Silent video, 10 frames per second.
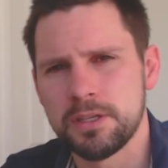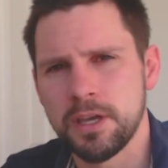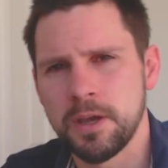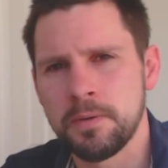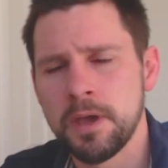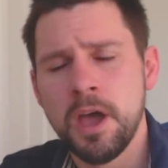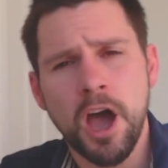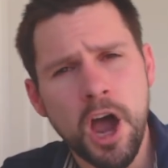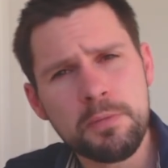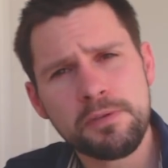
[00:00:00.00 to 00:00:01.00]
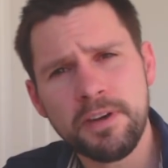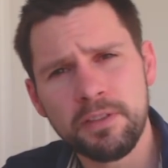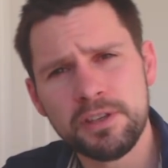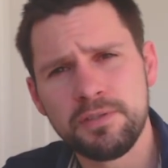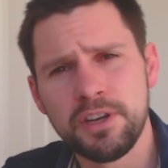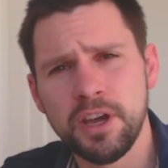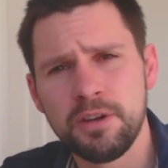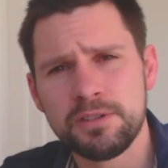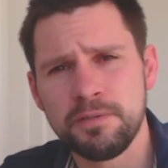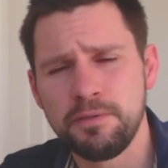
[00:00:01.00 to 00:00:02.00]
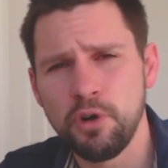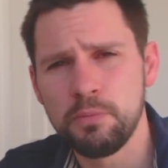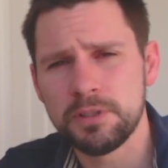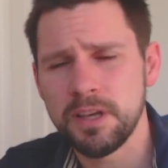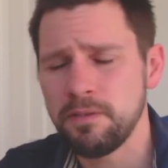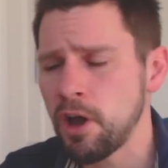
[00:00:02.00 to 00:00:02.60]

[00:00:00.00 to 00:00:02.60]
So I hope you found these videos informative.